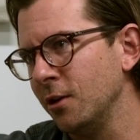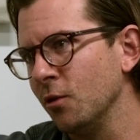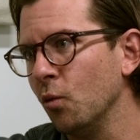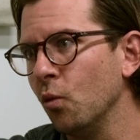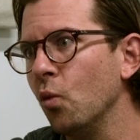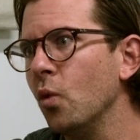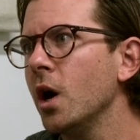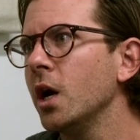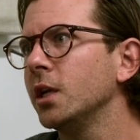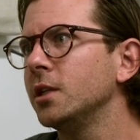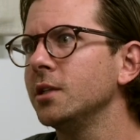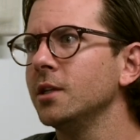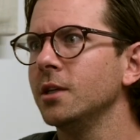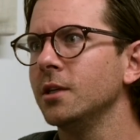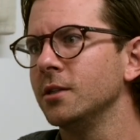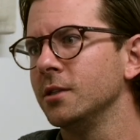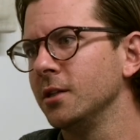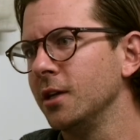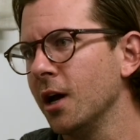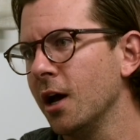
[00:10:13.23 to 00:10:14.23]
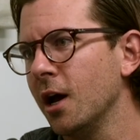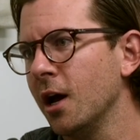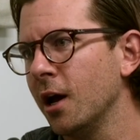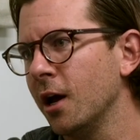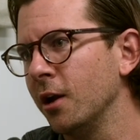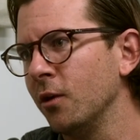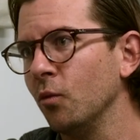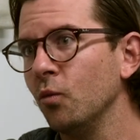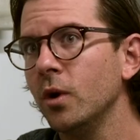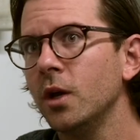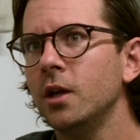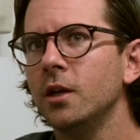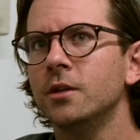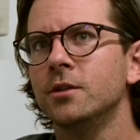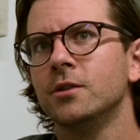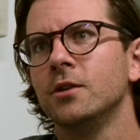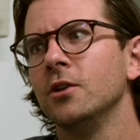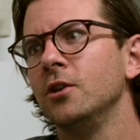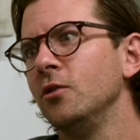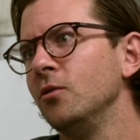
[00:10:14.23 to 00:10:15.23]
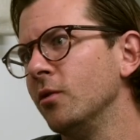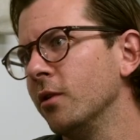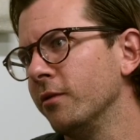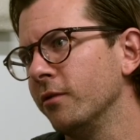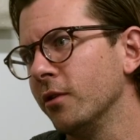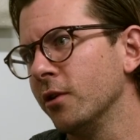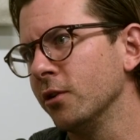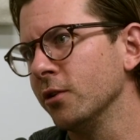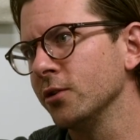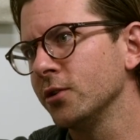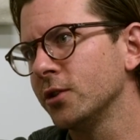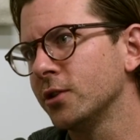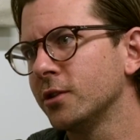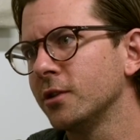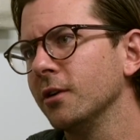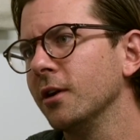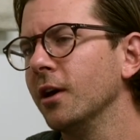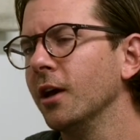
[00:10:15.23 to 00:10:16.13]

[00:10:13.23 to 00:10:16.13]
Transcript: What is God? What is the universe?